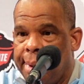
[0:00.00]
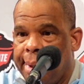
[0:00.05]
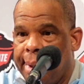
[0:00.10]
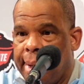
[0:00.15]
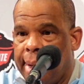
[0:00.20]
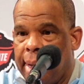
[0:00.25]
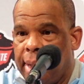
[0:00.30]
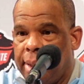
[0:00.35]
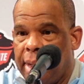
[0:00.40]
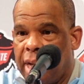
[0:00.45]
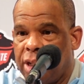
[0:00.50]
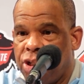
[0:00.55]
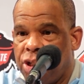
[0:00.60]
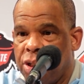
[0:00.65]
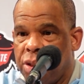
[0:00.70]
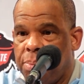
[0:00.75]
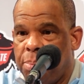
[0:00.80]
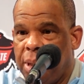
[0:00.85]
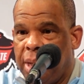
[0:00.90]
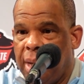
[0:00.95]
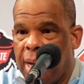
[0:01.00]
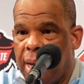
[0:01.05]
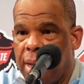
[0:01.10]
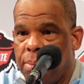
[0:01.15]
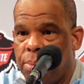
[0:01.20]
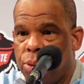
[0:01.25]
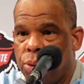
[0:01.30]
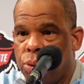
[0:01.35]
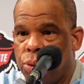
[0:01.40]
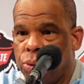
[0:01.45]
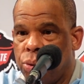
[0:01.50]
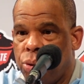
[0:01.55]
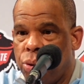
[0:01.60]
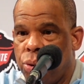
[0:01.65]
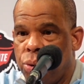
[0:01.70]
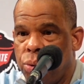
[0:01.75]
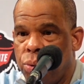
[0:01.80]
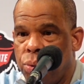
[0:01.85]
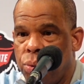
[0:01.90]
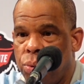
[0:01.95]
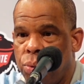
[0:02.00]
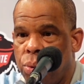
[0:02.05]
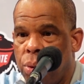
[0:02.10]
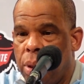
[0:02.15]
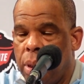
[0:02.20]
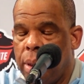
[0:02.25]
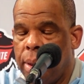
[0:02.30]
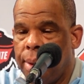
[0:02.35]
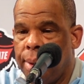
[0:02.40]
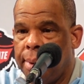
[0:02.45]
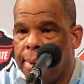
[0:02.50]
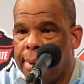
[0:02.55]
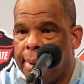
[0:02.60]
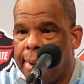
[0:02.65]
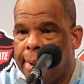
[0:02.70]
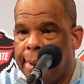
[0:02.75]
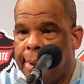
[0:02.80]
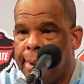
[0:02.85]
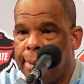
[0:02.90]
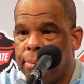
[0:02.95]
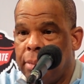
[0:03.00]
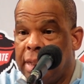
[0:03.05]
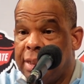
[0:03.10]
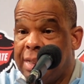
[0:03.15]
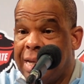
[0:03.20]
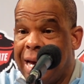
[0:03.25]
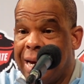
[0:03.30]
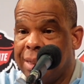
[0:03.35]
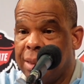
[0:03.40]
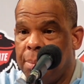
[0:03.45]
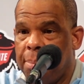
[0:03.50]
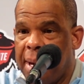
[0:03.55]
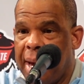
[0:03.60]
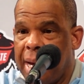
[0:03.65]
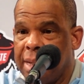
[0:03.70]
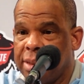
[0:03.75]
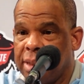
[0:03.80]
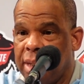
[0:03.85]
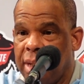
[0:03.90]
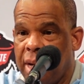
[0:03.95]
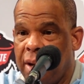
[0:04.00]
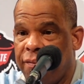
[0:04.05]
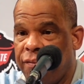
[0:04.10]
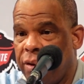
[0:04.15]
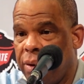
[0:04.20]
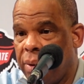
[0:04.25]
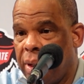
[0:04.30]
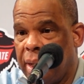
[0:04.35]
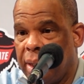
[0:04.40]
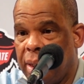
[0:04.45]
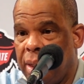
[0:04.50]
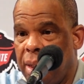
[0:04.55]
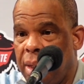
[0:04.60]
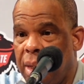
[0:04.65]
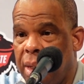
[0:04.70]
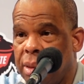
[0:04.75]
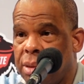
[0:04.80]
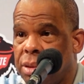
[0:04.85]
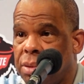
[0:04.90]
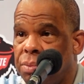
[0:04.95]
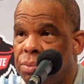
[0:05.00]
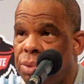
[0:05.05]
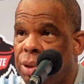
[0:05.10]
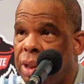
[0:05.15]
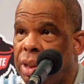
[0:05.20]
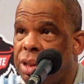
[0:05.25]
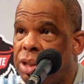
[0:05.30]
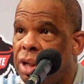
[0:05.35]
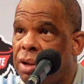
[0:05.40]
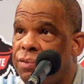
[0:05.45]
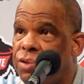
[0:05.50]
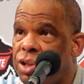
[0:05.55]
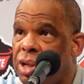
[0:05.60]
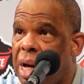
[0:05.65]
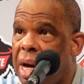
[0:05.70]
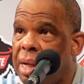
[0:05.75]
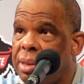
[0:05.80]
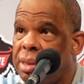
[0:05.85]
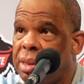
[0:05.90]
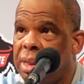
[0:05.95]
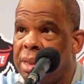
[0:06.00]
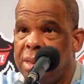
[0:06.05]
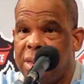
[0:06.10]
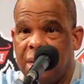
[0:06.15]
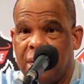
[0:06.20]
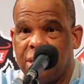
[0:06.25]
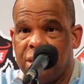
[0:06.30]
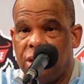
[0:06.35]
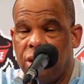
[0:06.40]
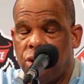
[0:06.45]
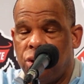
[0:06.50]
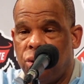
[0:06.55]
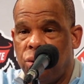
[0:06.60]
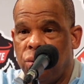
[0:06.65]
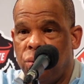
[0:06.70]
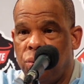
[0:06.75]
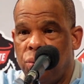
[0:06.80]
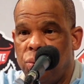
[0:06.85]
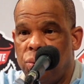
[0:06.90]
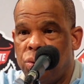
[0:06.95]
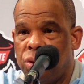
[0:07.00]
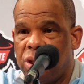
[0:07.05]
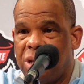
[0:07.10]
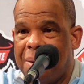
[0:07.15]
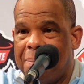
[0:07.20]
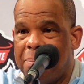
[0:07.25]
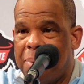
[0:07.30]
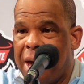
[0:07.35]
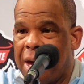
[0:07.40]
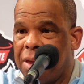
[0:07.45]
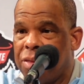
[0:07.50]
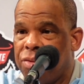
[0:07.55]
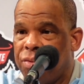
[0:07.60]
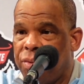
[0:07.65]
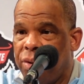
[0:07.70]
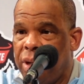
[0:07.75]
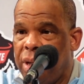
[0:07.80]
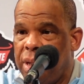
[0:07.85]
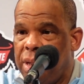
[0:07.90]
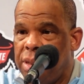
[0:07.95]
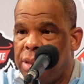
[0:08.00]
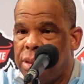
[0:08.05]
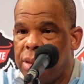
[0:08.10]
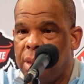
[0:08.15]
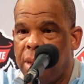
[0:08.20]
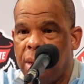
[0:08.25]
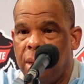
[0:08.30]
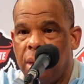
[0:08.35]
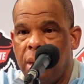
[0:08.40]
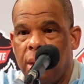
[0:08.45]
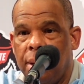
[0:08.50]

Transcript: Uh, not just being able to um, attacked the basket. I felt like he hit some really tough shots, contested twos, step back threes.